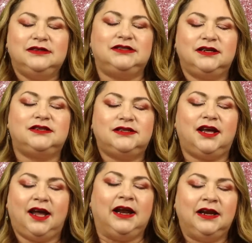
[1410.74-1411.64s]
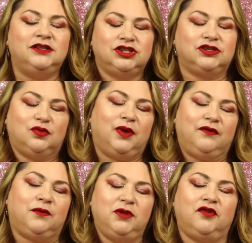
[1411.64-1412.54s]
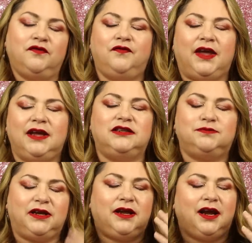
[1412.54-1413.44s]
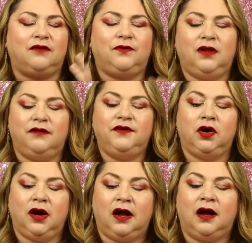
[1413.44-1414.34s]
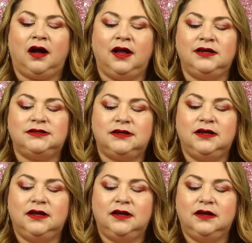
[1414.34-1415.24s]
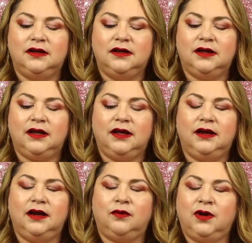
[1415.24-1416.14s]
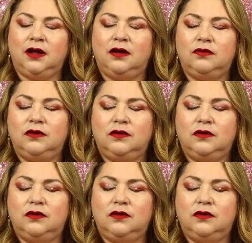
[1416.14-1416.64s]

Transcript: six to eight inches away from your face. Be careful of your eyes. And here we go.